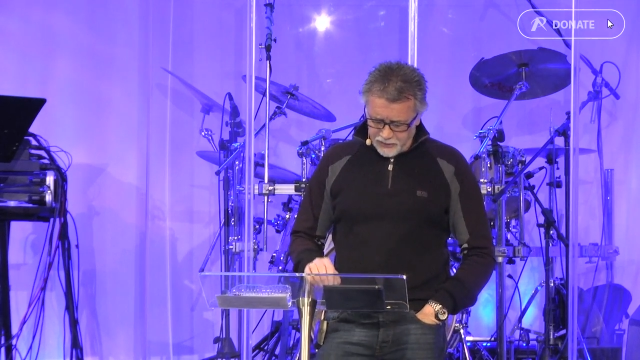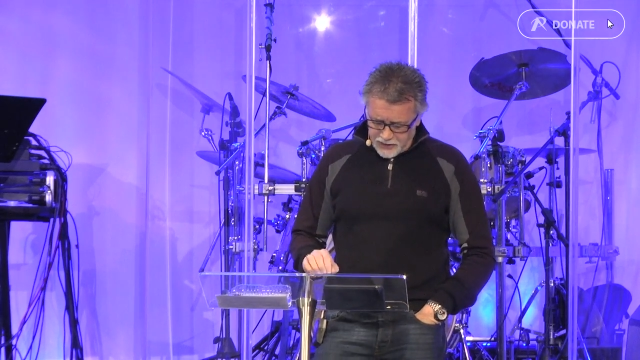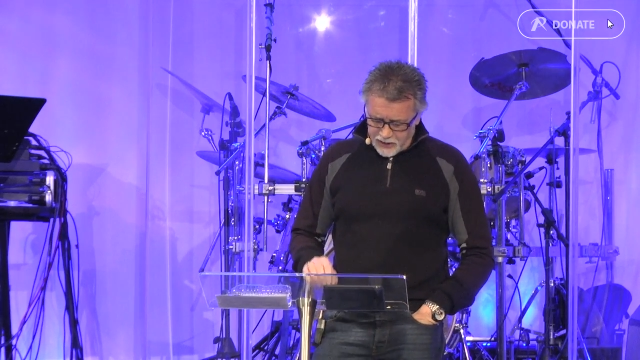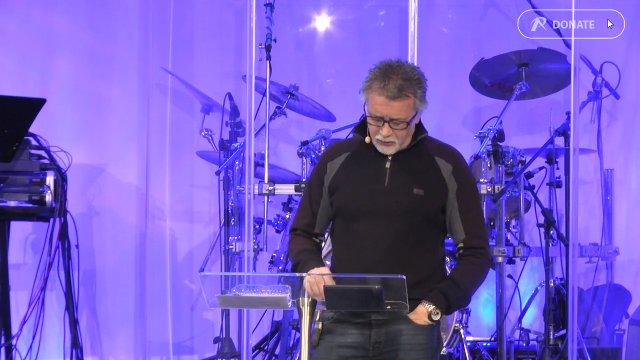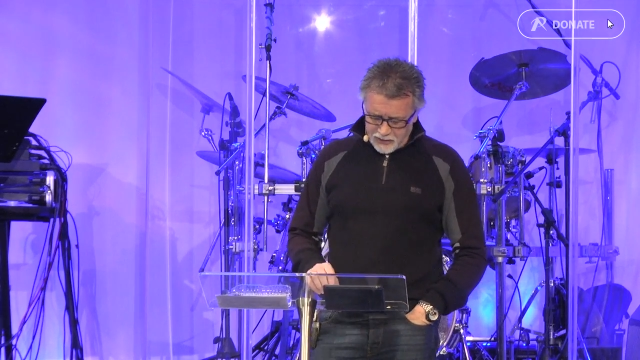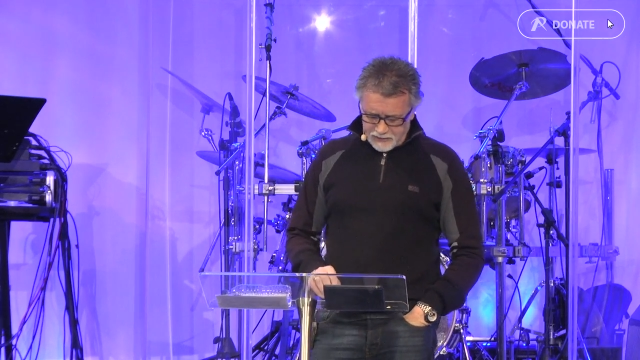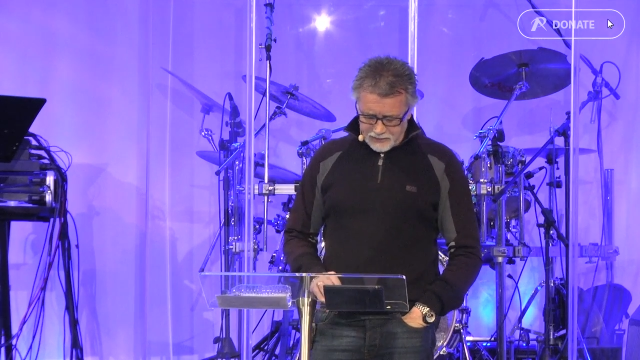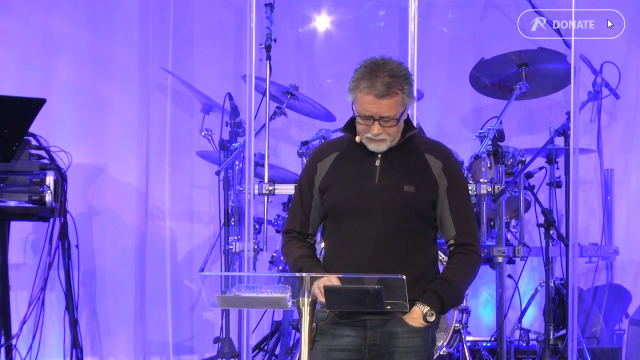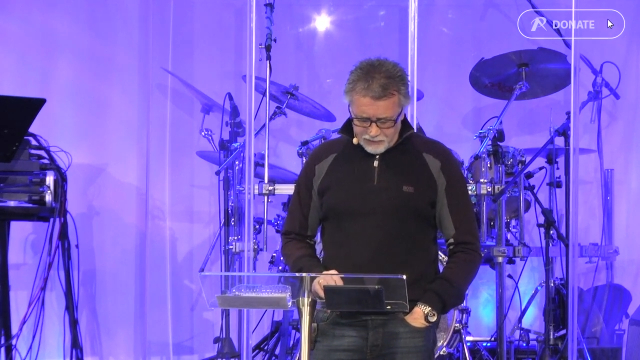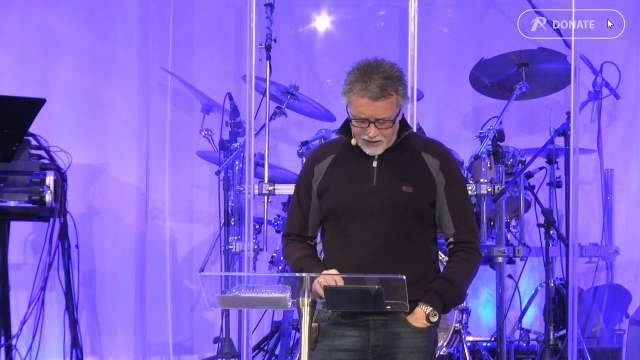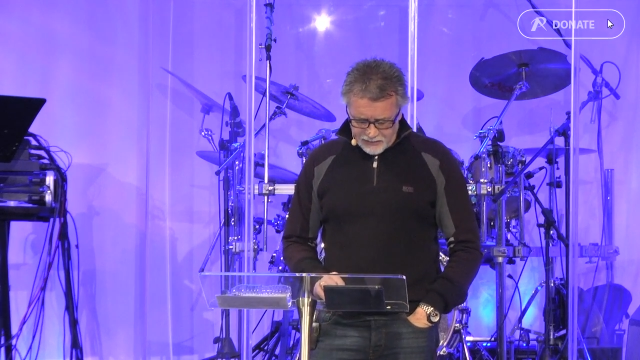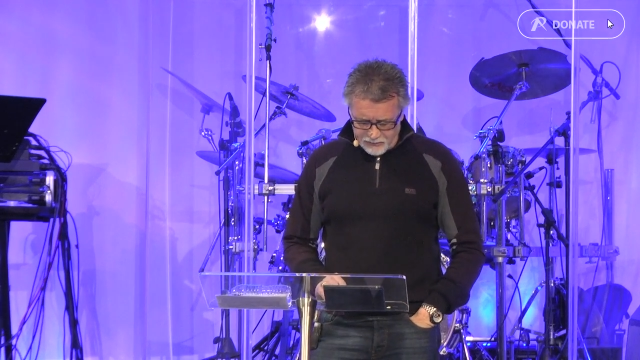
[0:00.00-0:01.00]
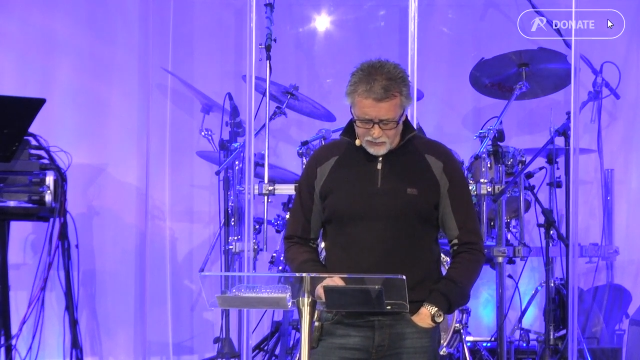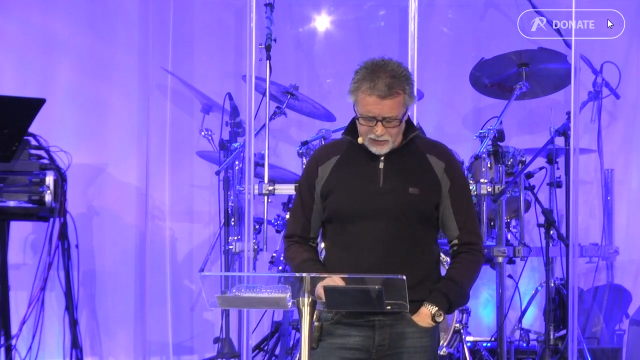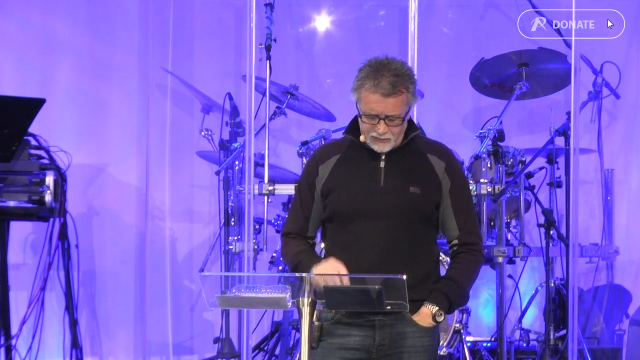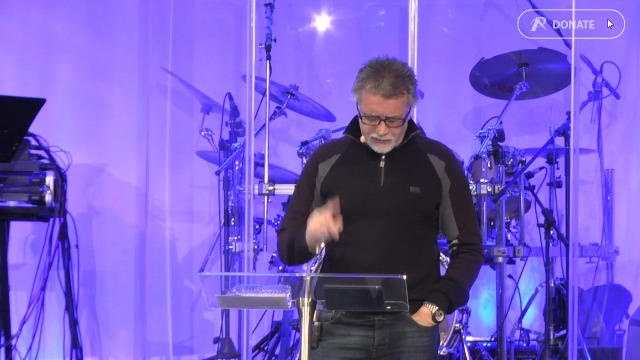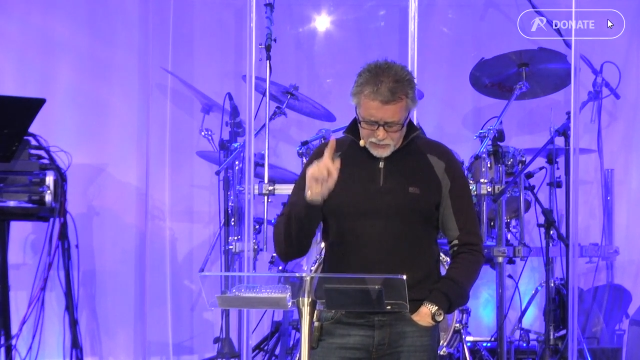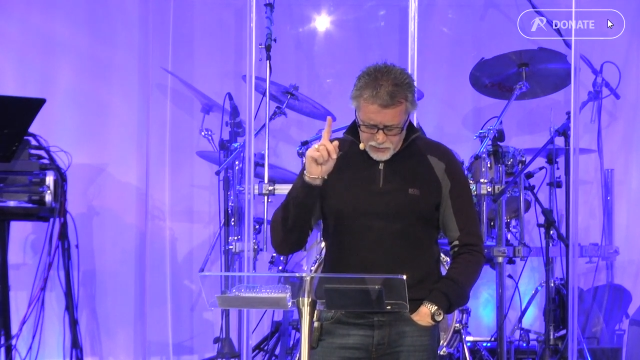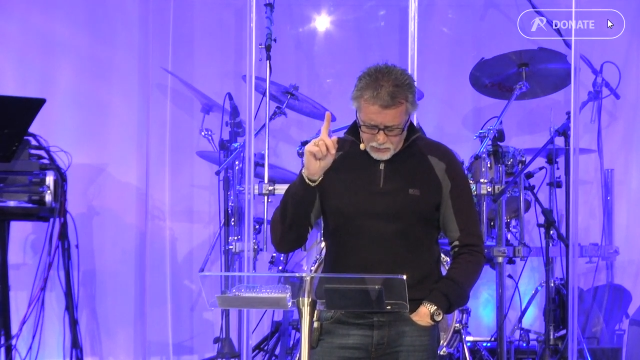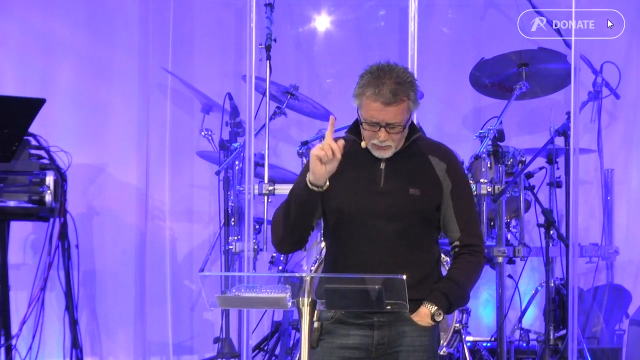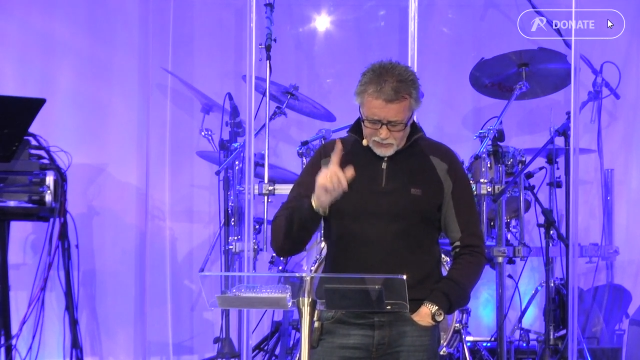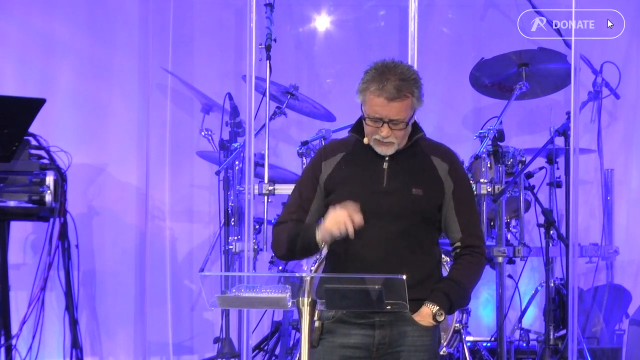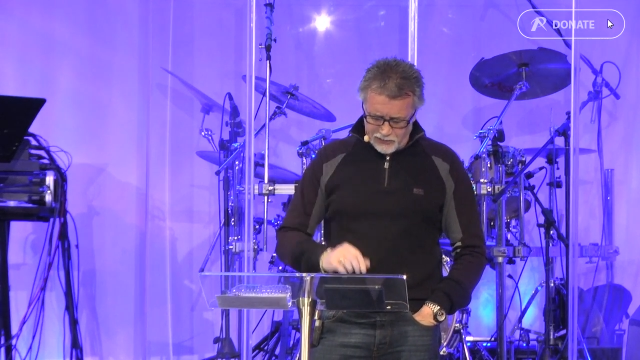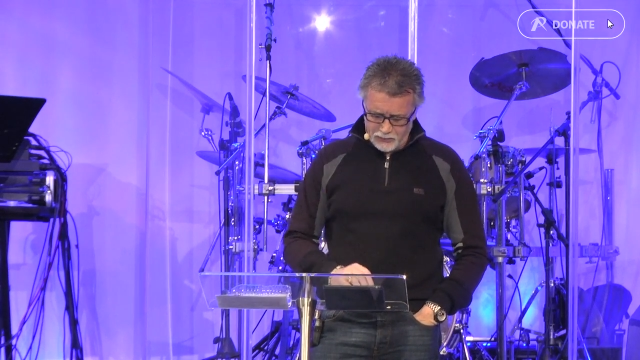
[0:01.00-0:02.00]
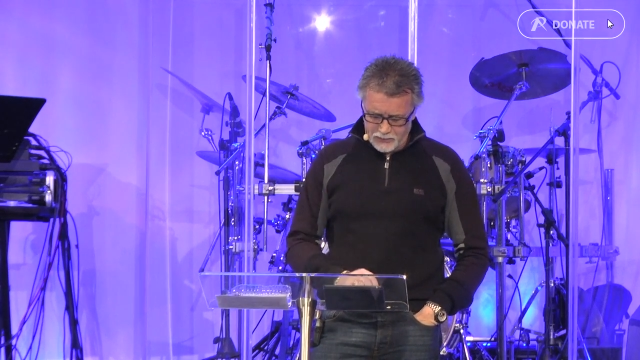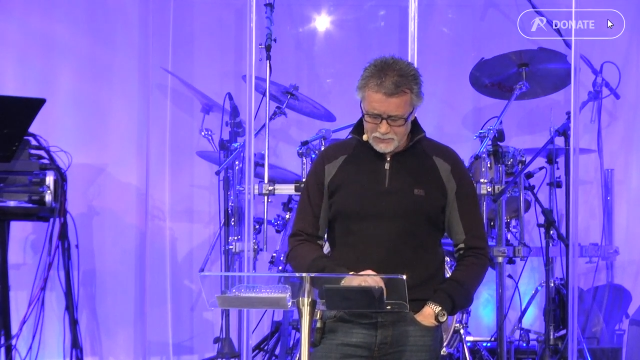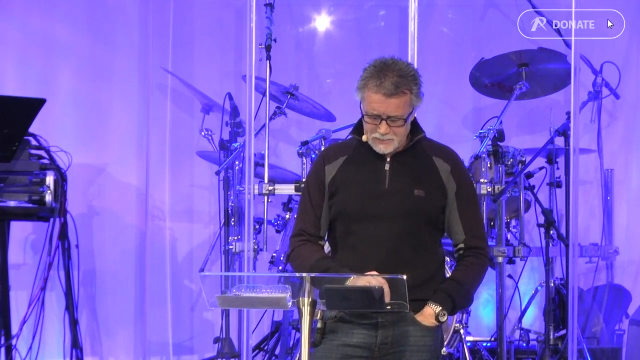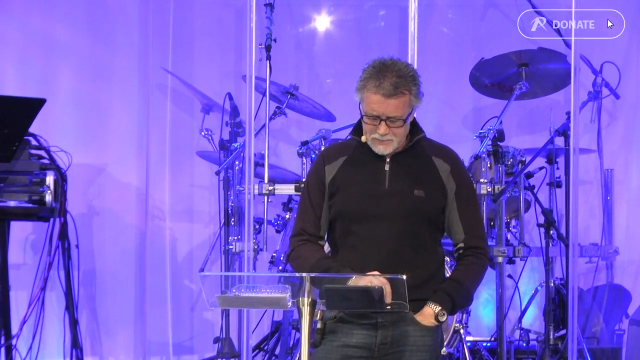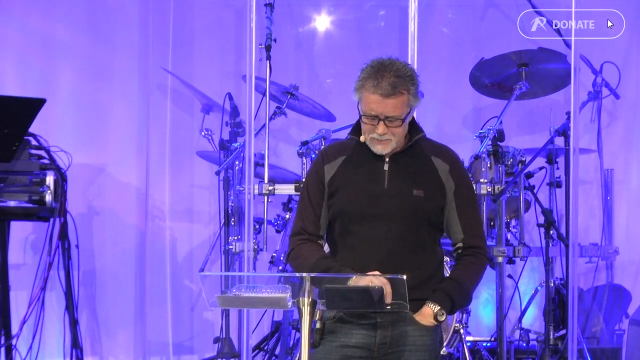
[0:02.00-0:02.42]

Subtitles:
decreased effectiveness. Number two,